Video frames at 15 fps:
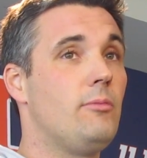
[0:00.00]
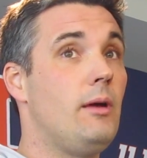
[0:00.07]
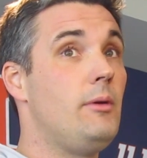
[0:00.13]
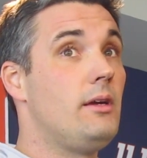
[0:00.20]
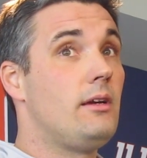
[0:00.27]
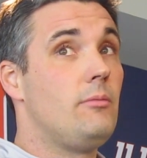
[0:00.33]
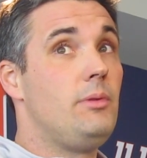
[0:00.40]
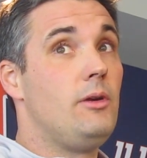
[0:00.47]
Maybe
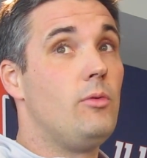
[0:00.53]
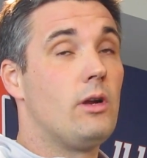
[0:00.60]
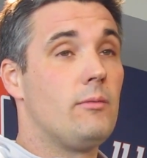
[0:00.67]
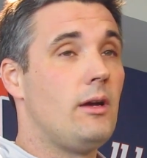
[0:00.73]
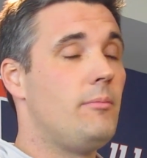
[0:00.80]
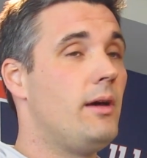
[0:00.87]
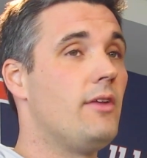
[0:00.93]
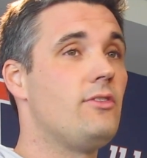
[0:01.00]
it could be one of
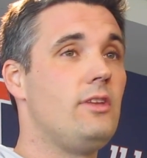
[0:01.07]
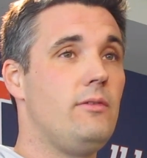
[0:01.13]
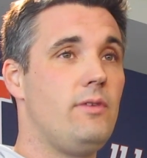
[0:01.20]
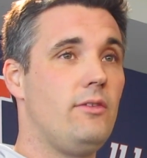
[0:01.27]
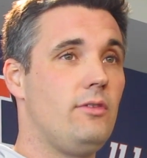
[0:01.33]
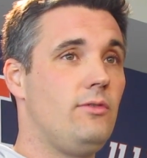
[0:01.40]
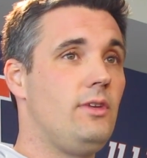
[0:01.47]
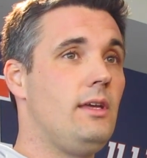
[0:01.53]
my best
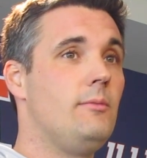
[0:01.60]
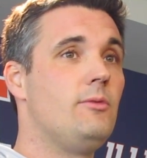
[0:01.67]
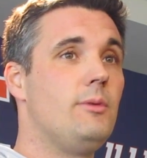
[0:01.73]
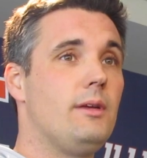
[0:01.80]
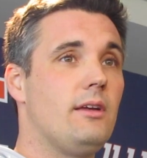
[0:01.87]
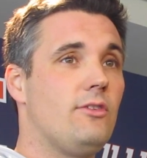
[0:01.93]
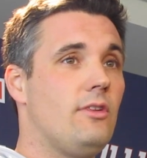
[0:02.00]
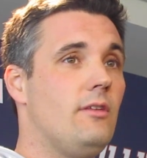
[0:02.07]
defensive teams
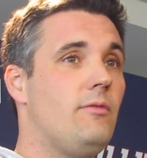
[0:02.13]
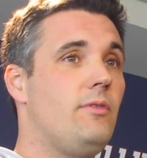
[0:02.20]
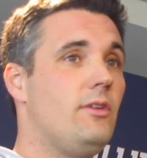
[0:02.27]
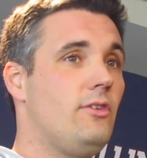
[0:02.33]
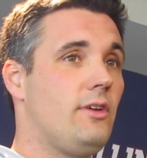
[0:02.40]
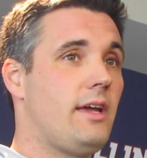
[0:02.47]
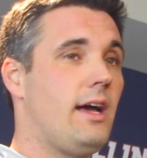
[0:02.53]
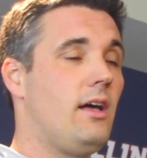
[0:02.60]
because of the
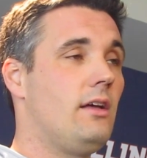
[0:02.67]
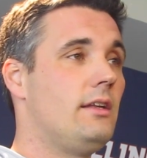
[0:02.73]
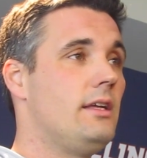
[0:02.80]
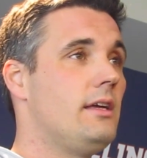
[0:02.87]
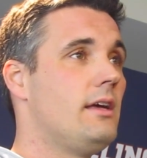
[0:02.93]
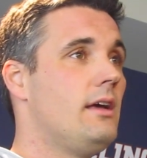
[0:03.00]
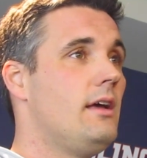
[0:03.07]
physicality.